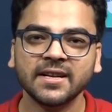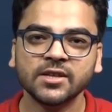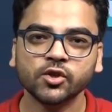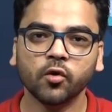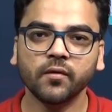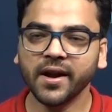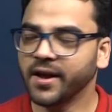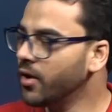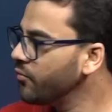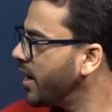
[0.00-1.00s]
So over
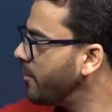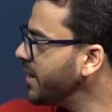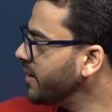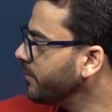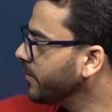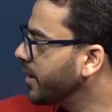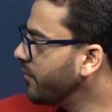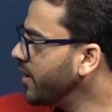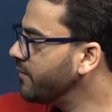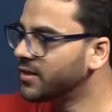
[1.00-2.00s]
here we are being
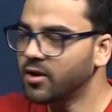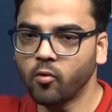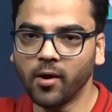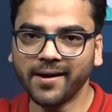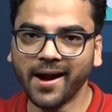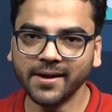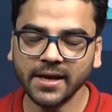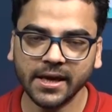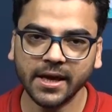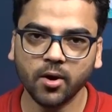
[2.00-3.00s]
given with a
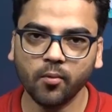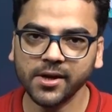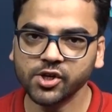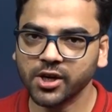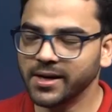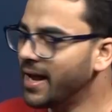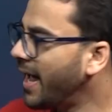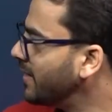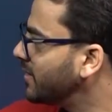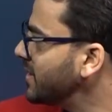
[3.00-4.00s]
quadratic equation
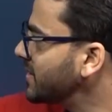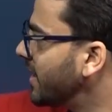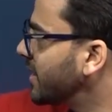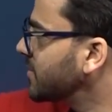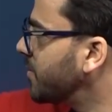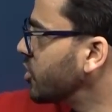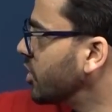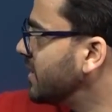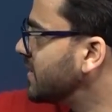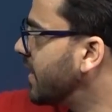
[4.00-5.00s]
and this
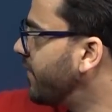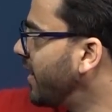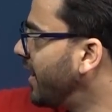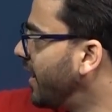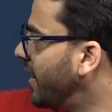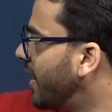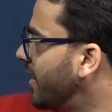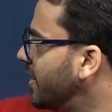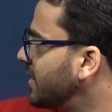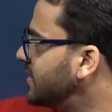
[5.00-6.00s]
expression is given
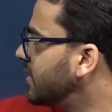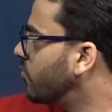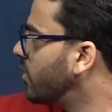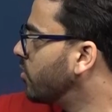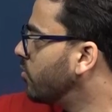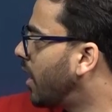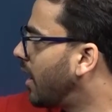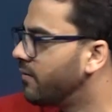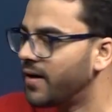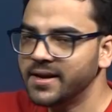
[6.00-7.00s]
an is equal to
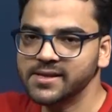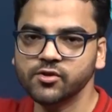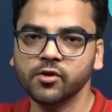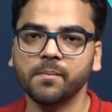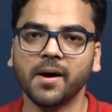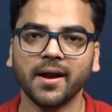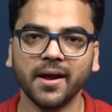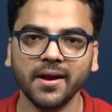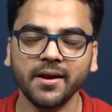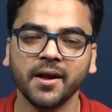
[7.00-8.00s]
alpha raised to the power
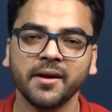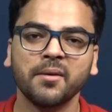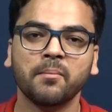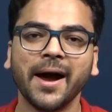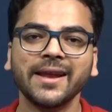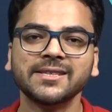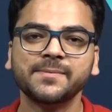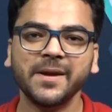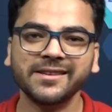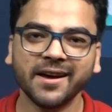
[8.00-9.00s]
n minus
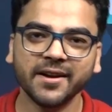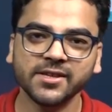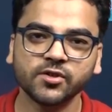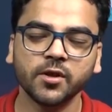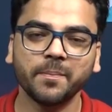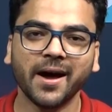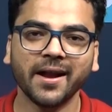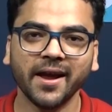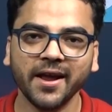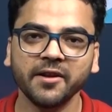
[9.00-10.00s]
beta raised to the
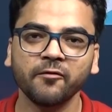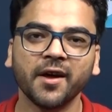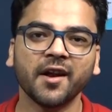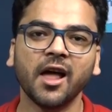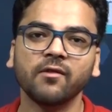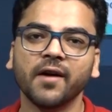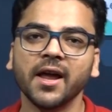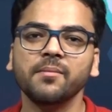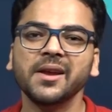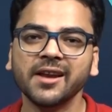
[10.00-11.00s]
power n where alpha
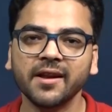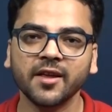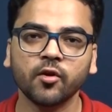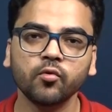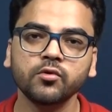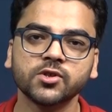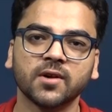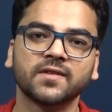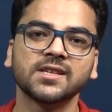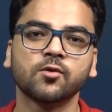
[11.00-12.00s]
and beta are the roots
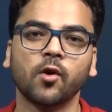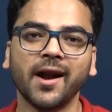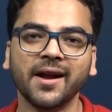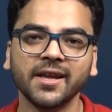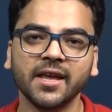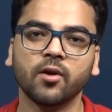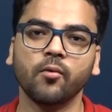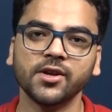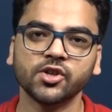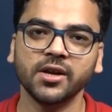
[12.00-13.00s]
of this quadratic
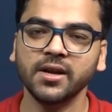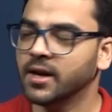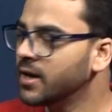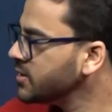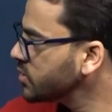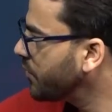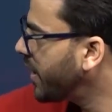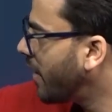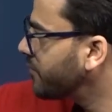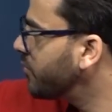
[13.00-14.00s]
equation so we have